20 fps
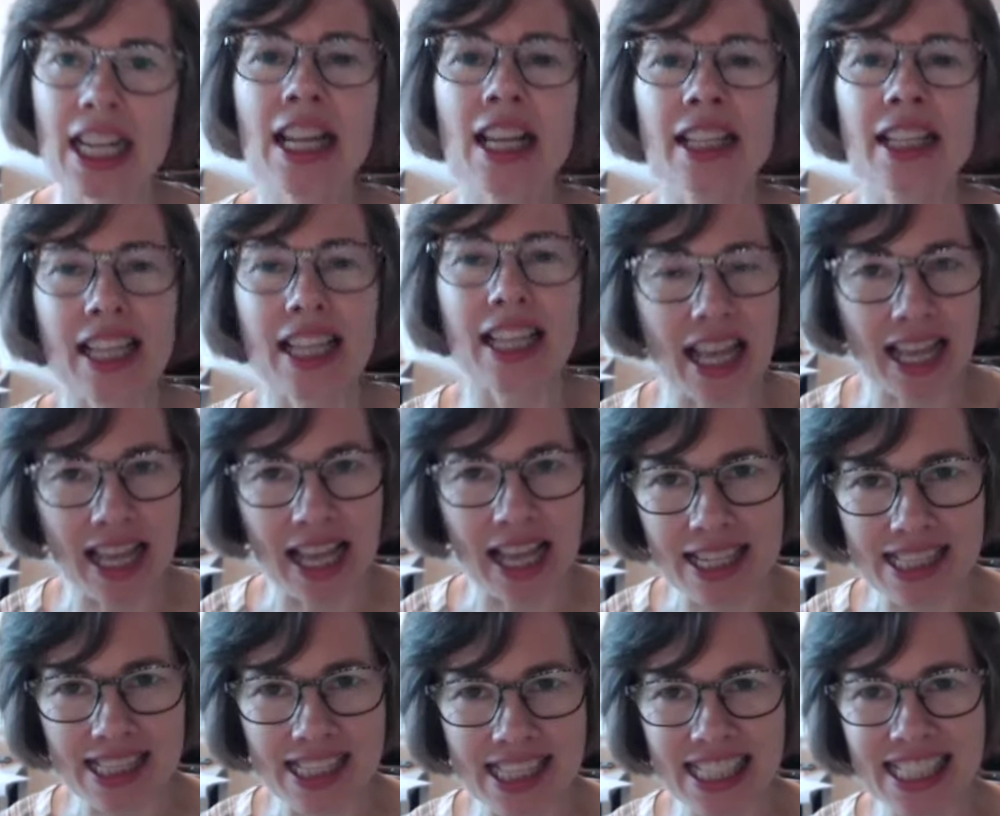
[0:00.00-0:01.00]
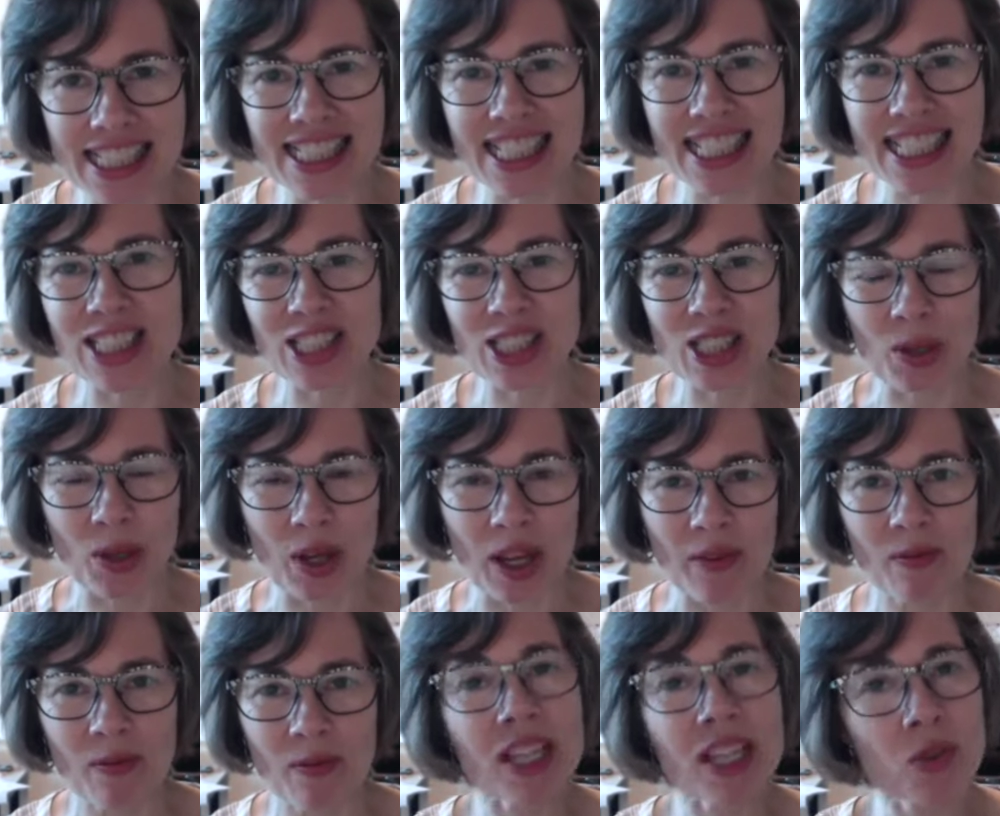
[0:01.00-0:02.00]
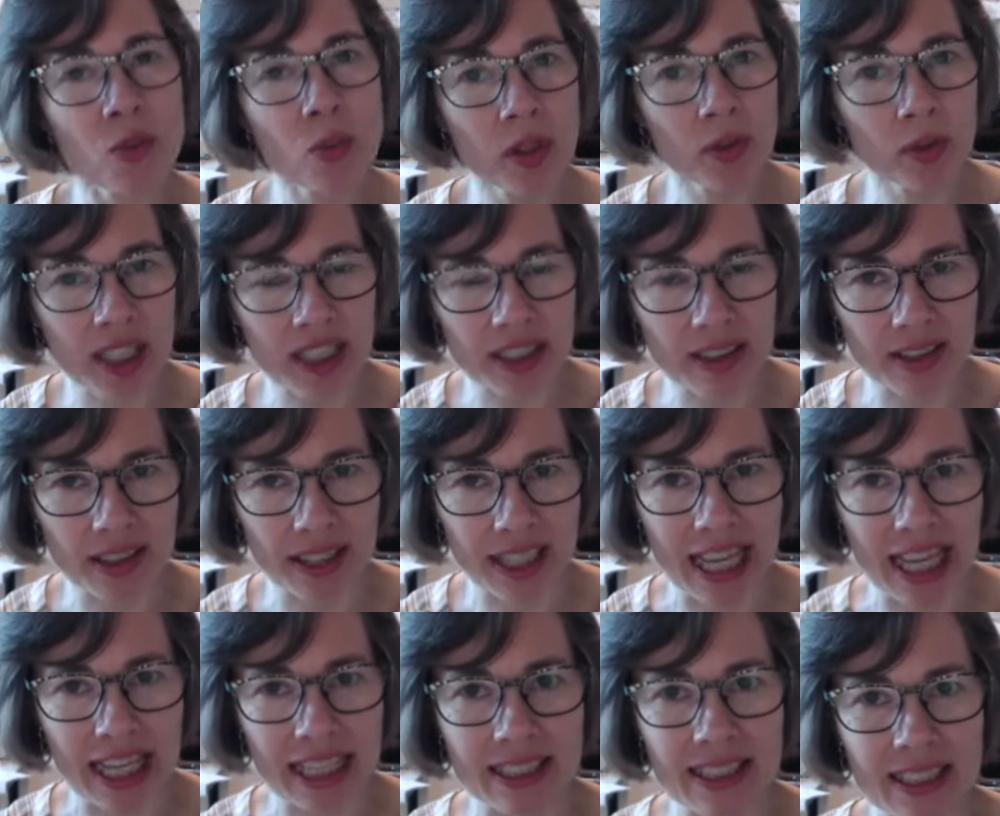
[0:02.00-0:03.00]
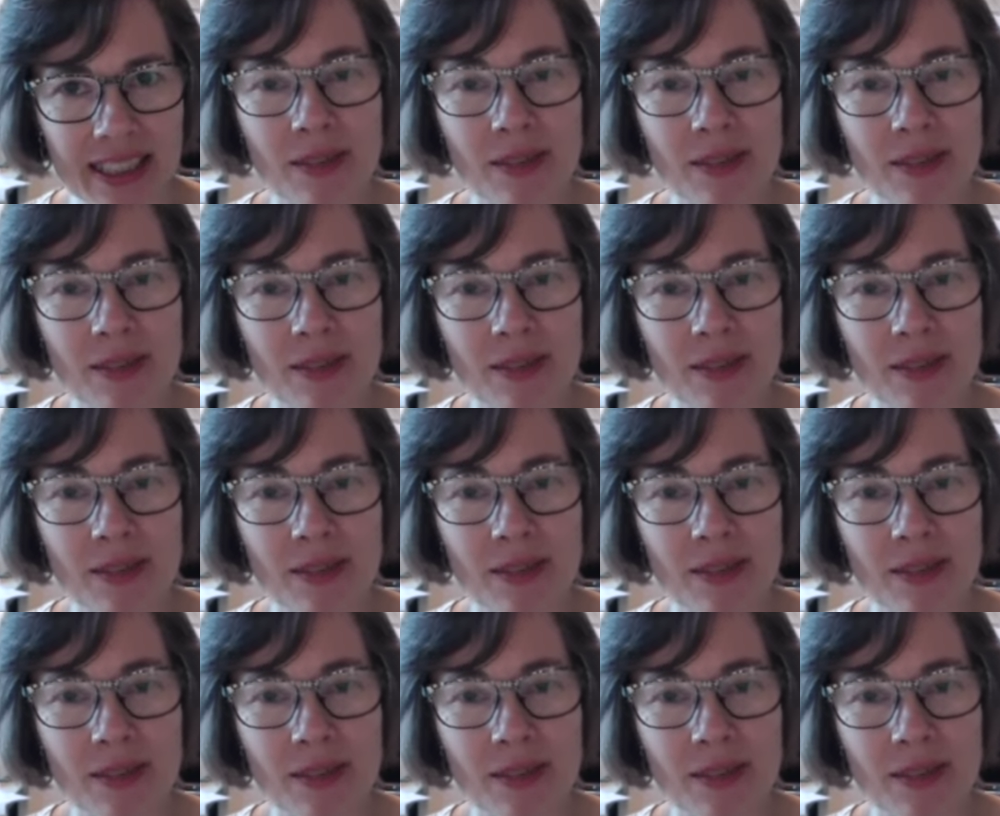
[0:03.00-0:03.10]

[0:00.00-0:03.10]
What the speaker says: the AAC and so on? That's one way to look at it.